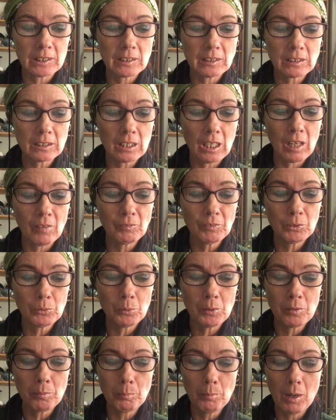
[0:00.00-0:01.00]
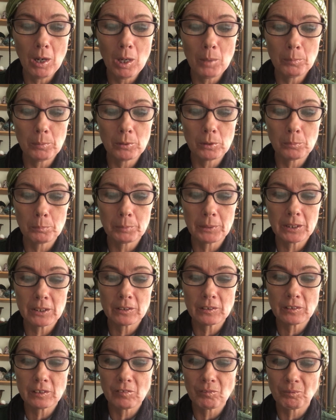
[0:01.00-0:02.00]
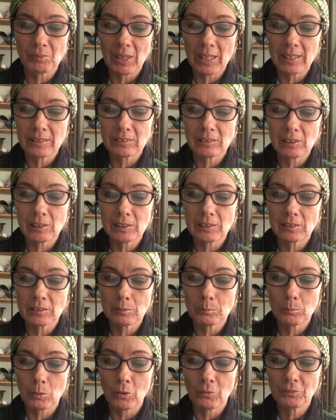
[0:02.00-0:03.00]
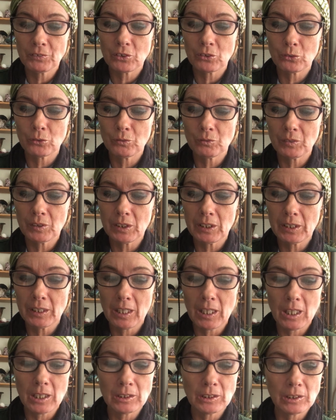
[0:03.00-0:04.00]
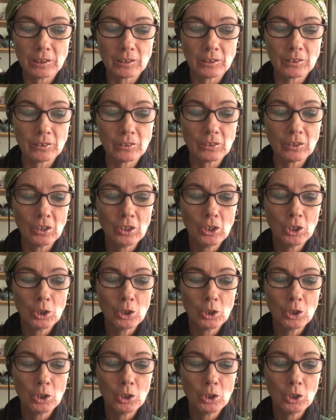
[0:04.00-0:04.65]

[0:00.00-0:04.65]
is covered with marble because the vandalism of souvenir hunters